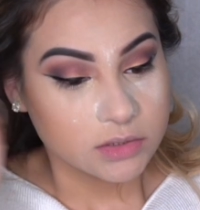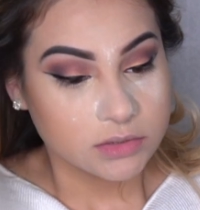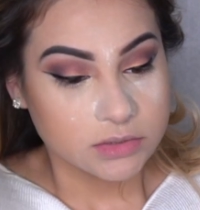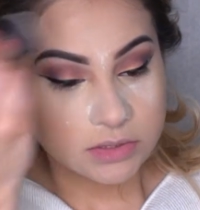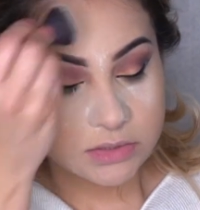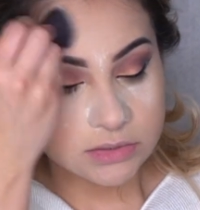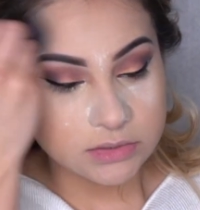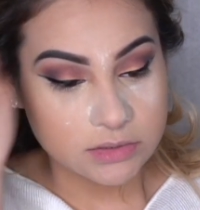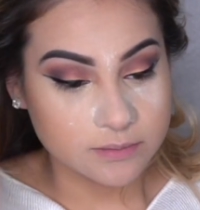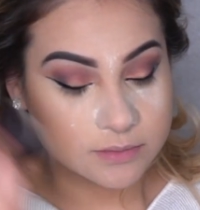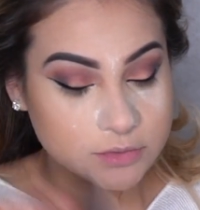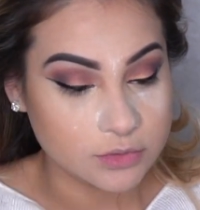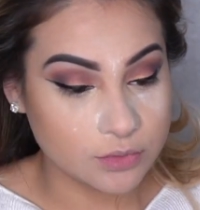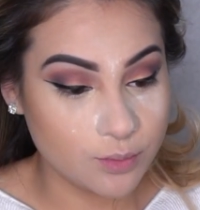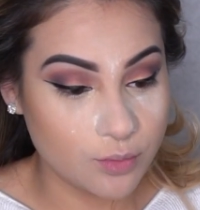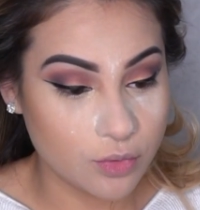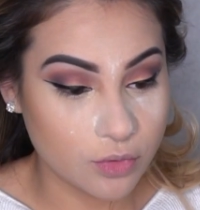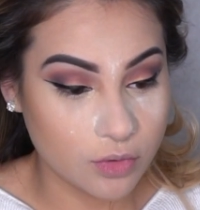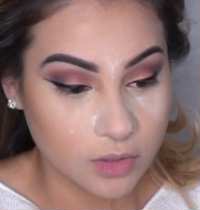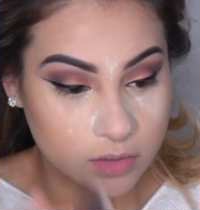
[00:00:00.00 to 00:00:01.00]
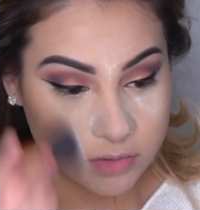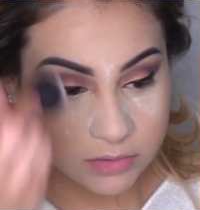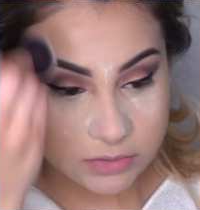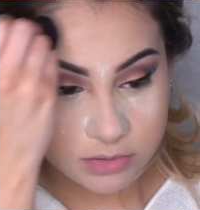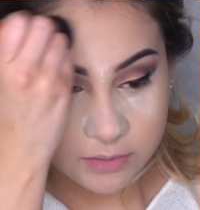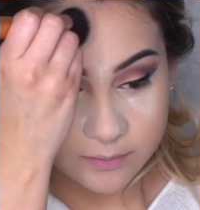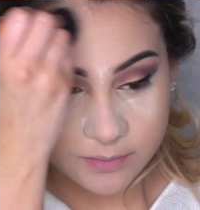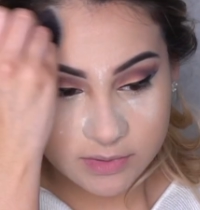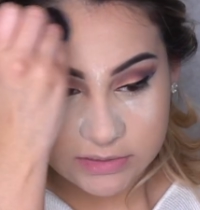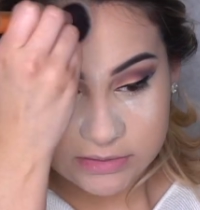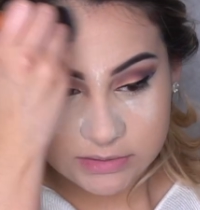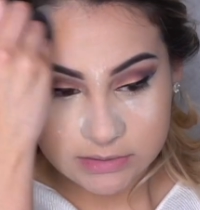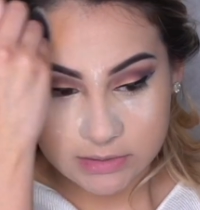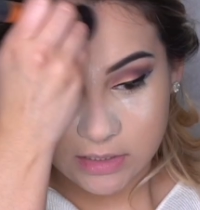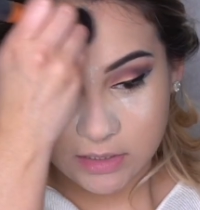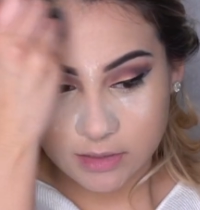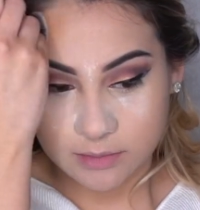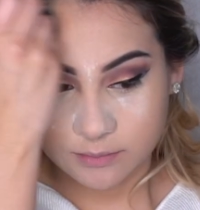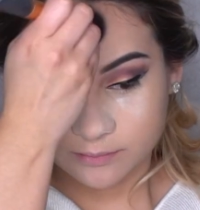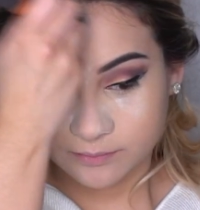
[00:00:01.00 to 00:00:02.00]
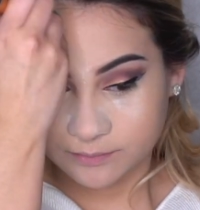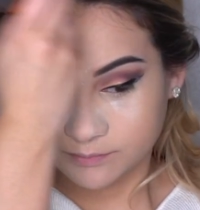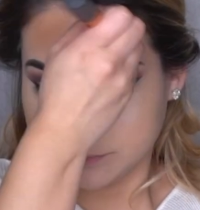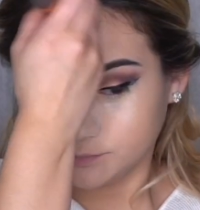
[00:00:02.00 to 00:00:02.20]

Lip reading: Just to bronze up the skin.